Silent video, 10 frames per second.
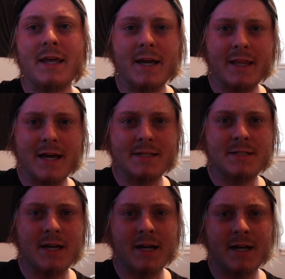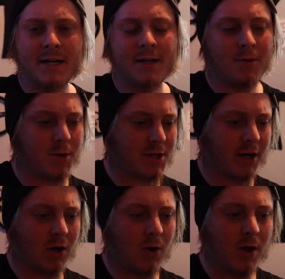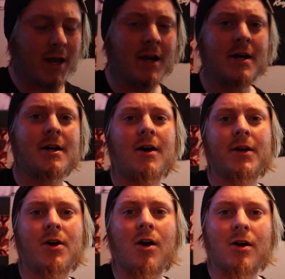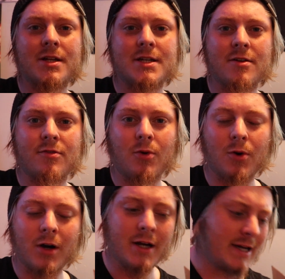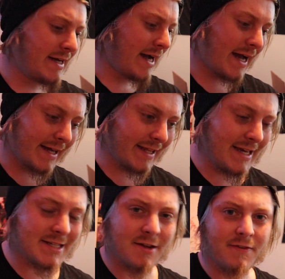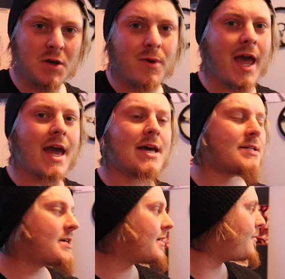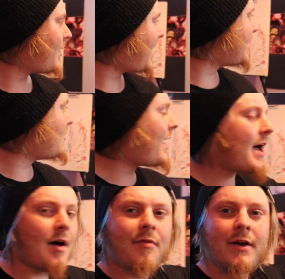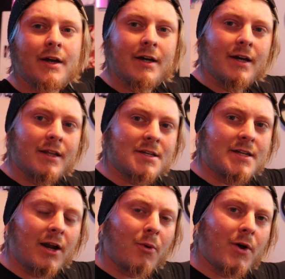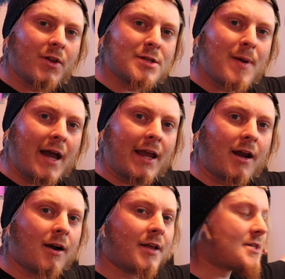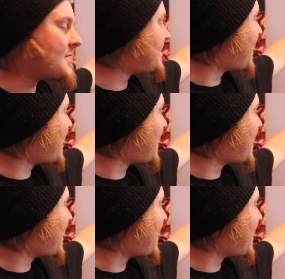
think that's, we're just gonna call it on car content for at least a few days. I do have the steering wheel that's back here. This is